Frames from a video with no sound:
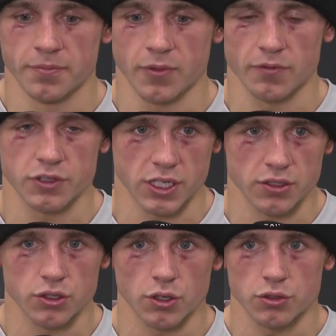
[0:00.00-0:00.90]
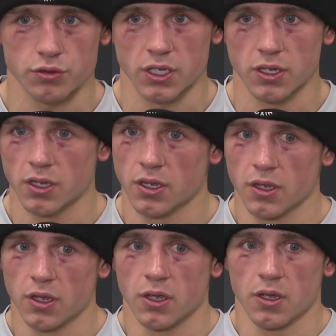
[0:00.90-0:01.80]
obviously in talks with
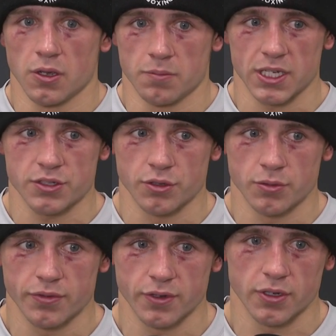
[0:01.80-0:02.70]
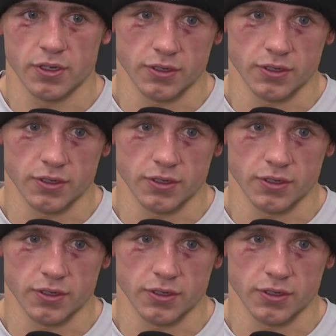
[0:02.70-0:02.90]
Matchroom